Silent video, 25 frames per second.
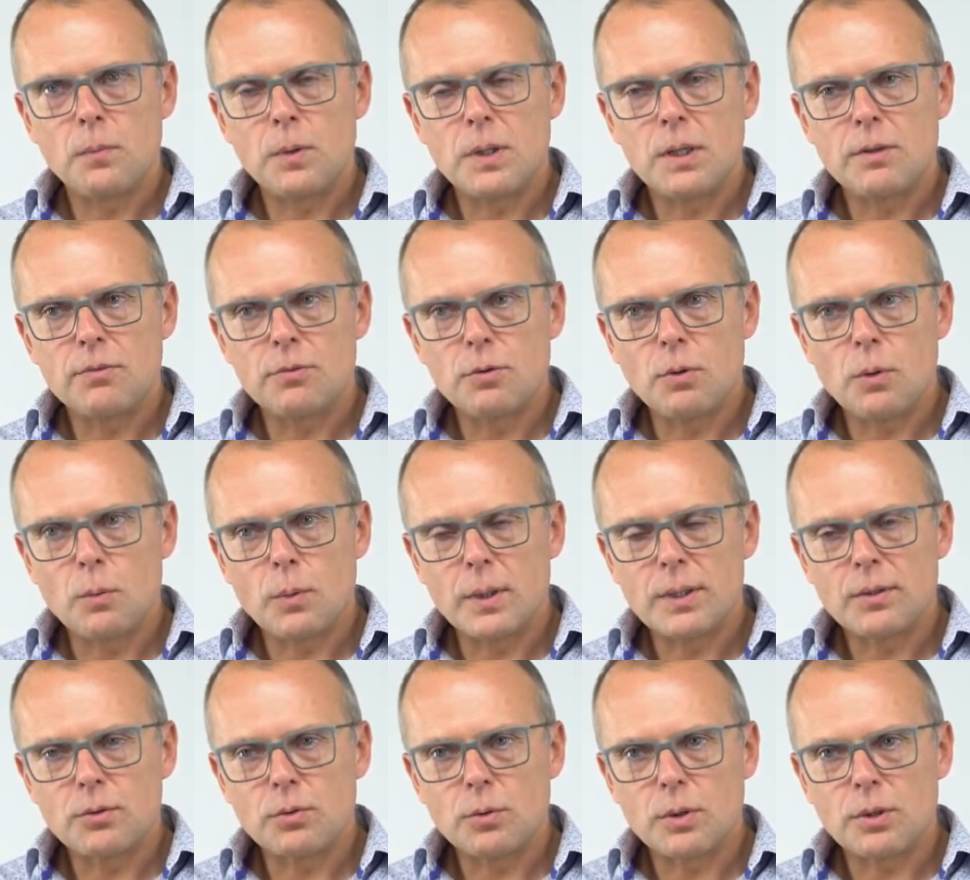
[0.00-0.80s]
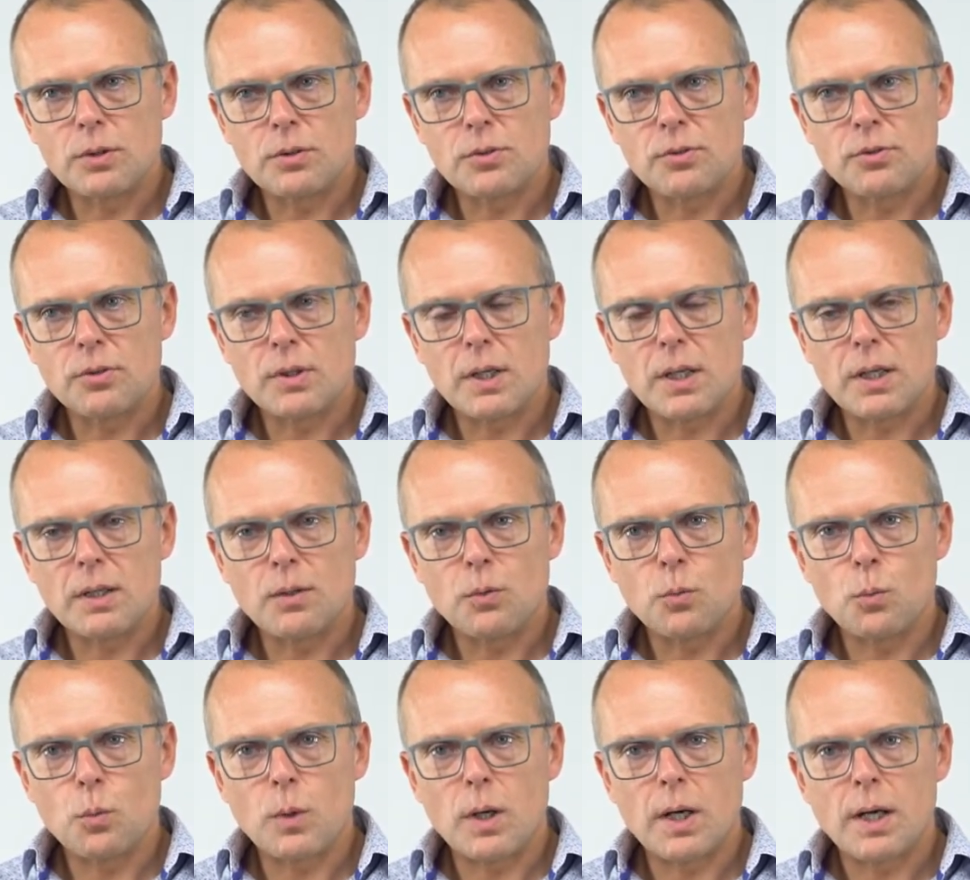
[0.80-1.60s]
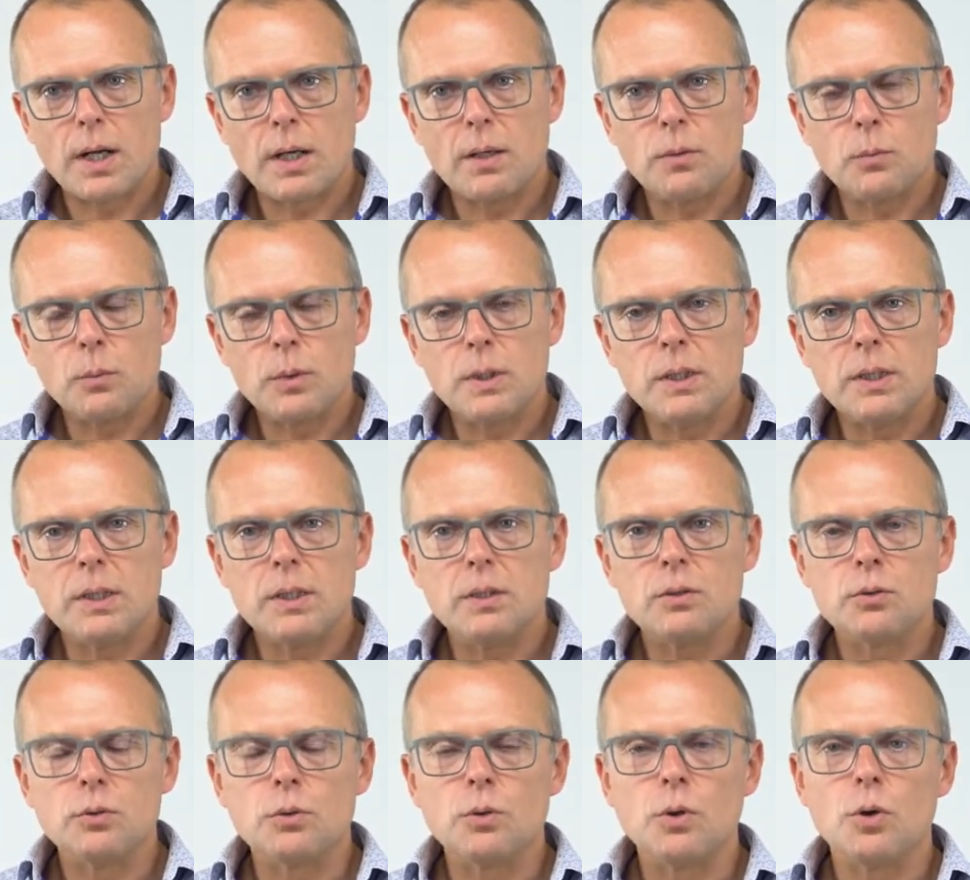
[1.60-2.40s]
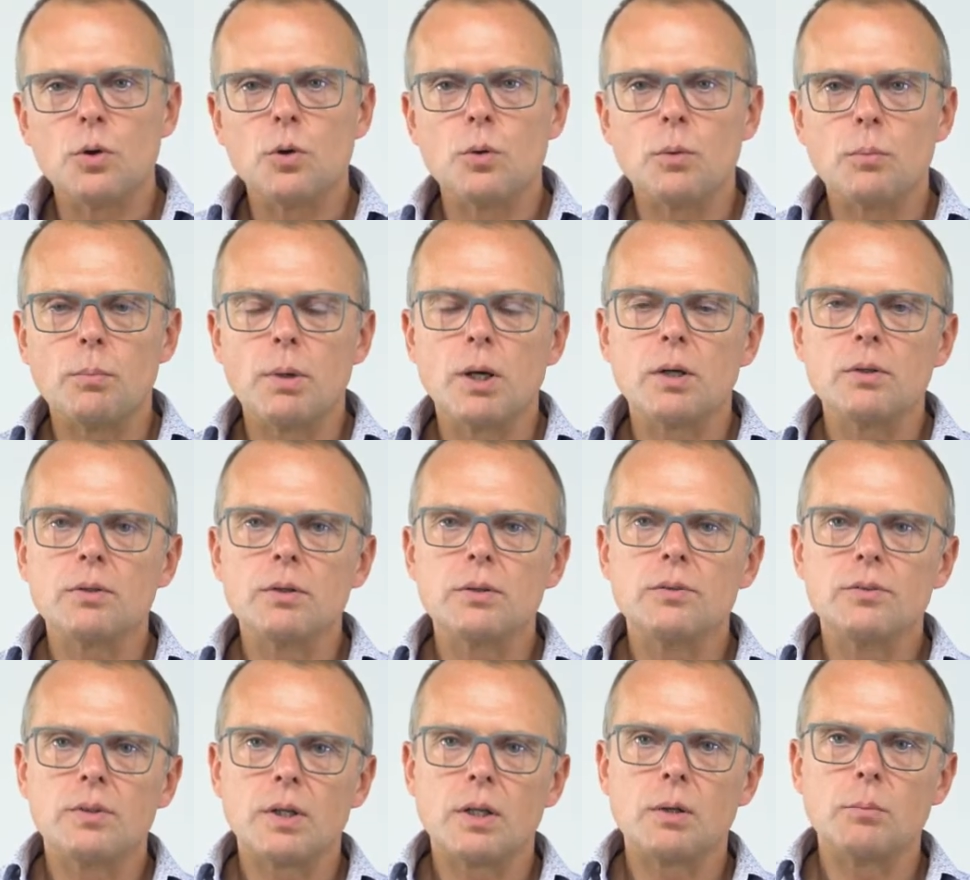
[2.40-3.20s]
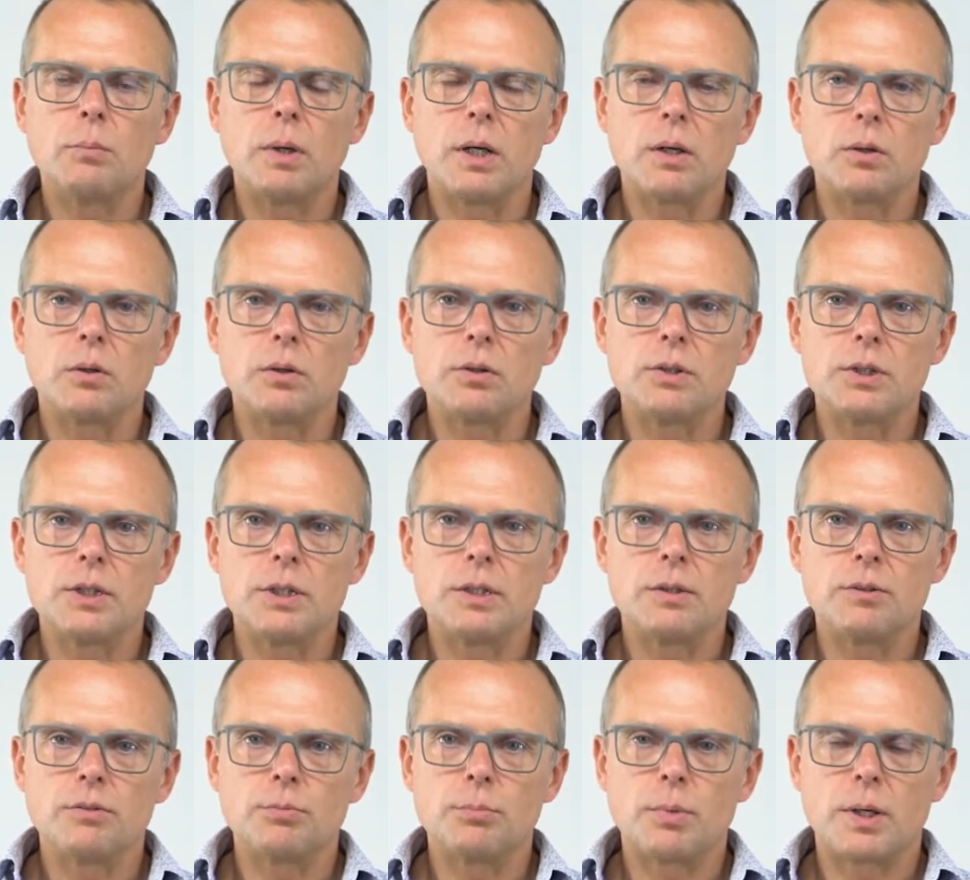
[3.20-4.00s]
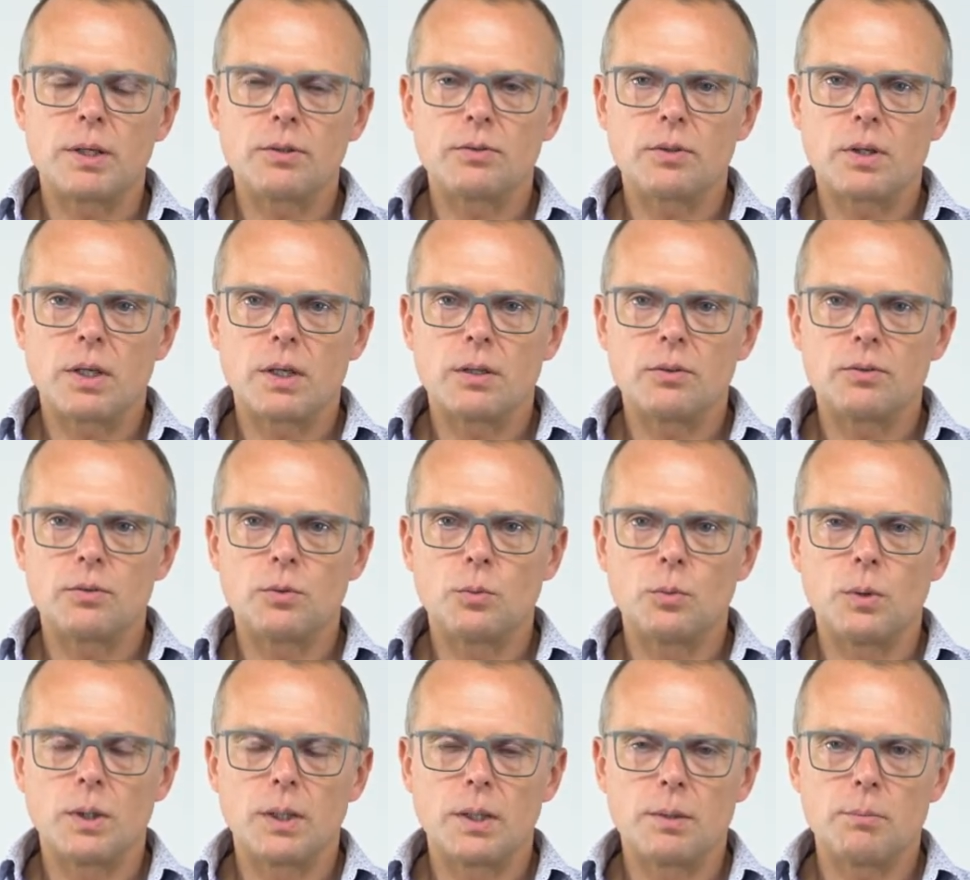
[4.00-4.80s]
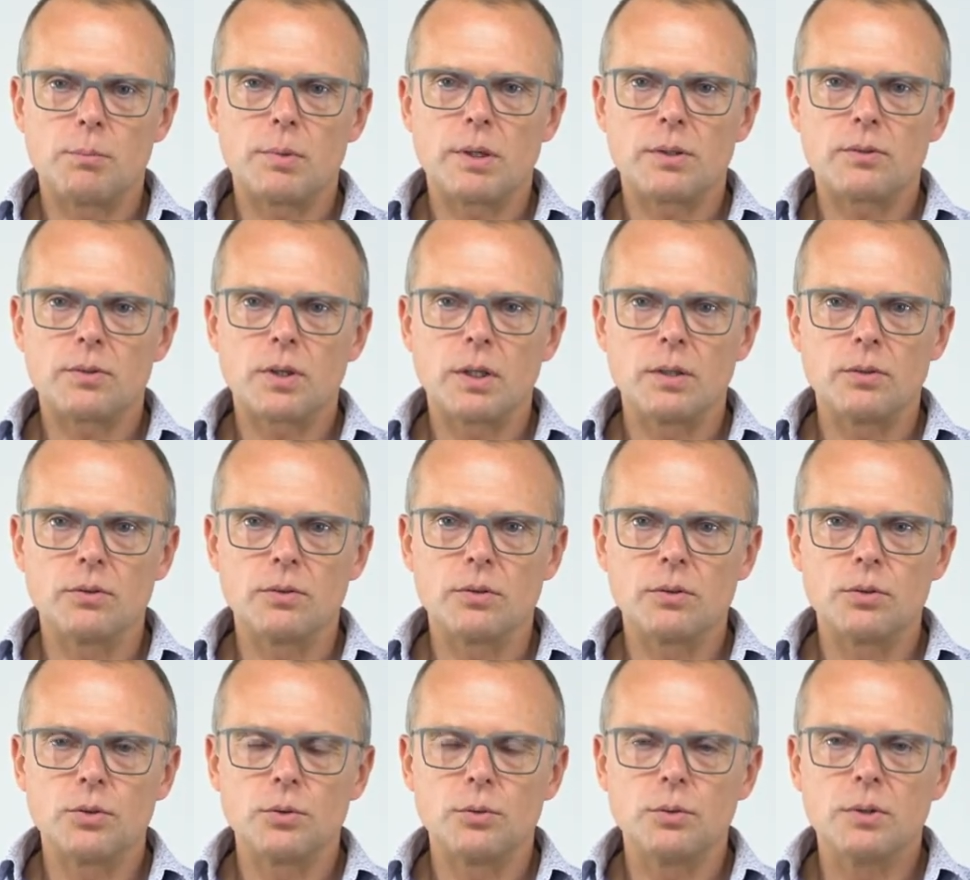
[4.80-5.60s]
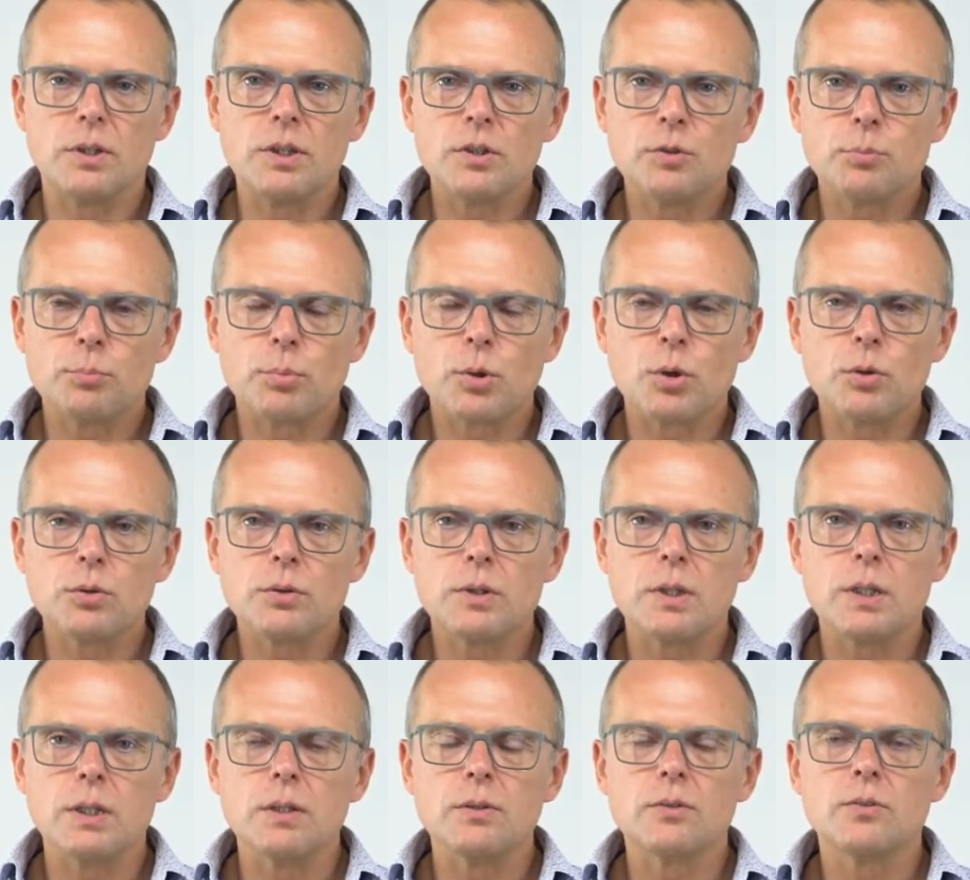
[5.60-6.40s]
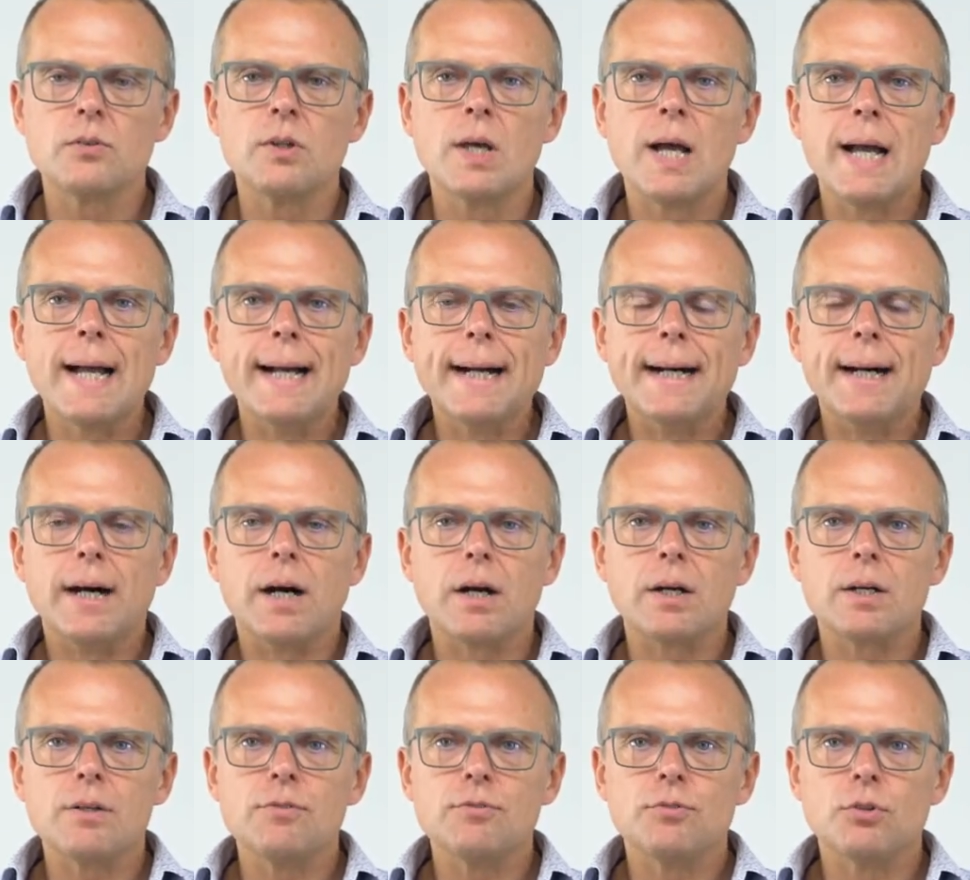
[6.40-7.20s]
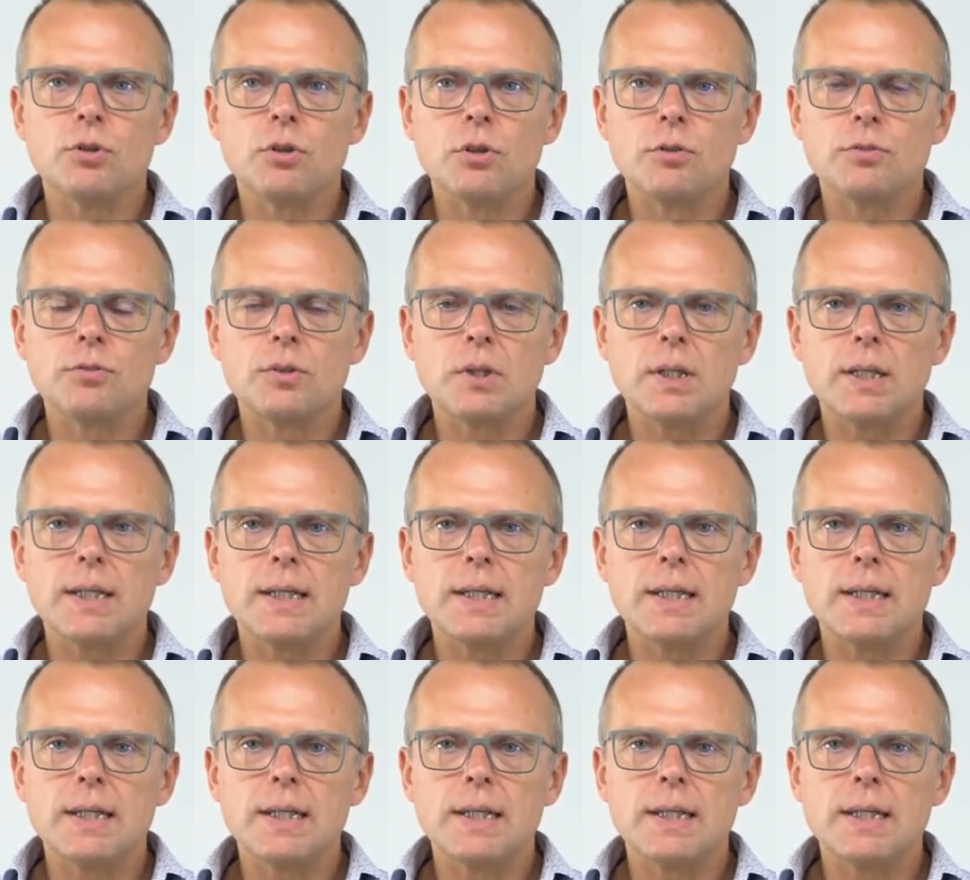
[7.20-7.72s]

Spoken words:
if we want to understand why, we need to know about the cell biology of breast cancer 1 and breast cancer 2. These proteins are involved